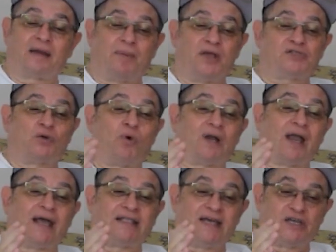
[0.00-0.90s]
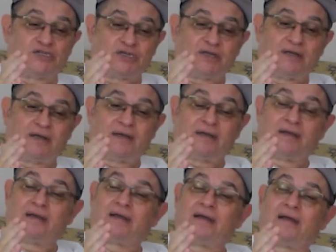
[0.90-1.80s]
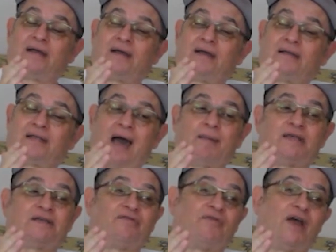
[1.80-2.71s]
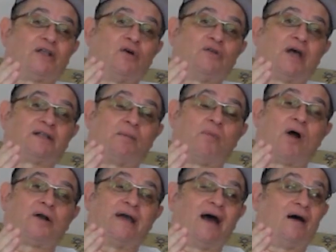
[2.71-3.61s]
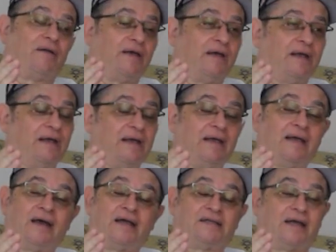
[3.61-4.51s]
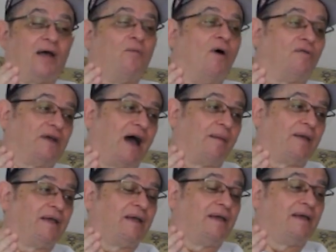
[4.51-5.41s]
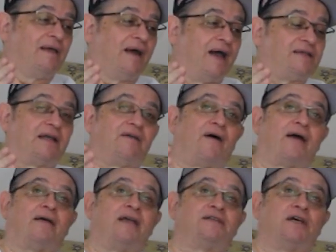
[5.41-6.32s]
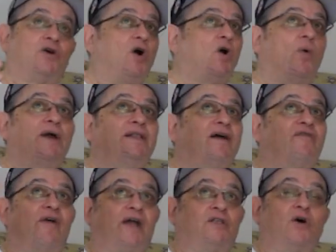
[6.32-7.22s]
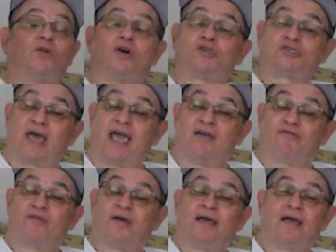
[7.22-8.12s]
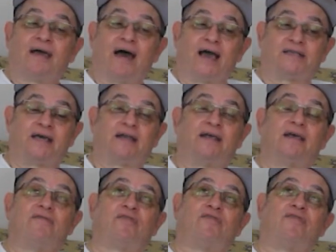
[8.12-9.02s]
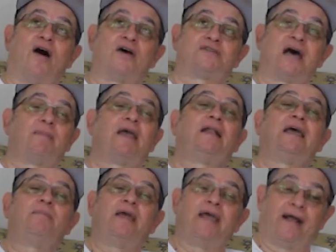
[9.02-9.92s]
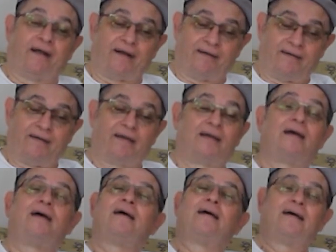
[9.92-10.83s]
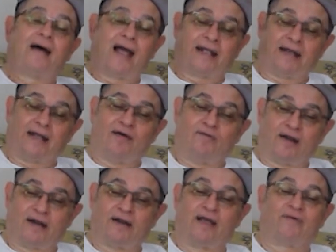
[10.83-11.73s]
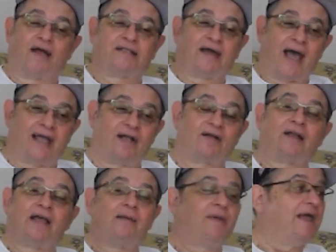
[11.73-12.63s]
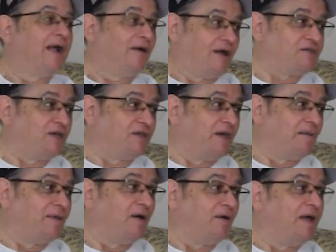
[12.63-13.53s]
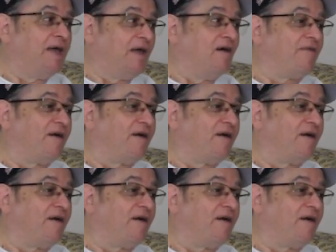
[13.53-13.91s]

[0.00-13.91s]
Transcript: I got a piece of wood like this. Tommy said, Frank, don't knock the barn down. I said, I won't, Tommy. I said, he said, don't go in there, Frank. Don't look safe. I said, if it falls on me, leave me here. I can live with it. If I die here, leave me here, I said to him.